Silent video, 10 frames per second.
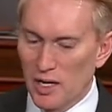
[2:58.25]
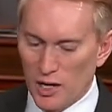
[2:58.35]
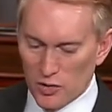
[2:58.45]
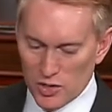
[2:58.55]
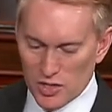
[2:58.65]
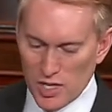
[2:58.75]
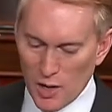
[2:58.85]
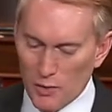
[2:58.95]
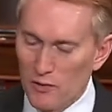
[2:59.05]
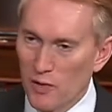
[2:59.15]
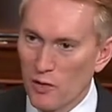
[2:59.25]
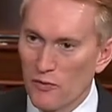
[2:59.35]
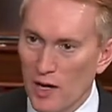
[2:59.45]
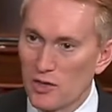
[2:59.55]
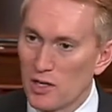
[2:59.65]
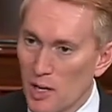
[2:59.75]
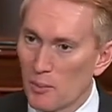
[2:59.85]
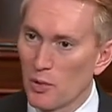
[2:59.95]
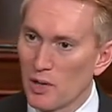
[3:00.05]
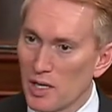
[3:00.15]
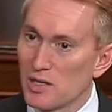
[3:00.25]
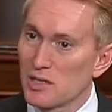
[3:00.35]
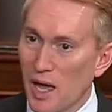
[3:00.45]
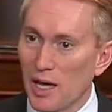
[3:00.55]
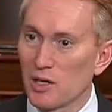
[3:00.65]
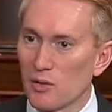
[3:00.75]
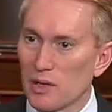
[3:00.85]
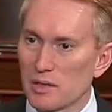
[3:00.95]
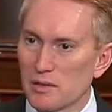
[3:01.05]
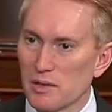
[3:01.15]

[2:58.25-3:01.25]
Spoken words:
and this is how we verified the number is accurate.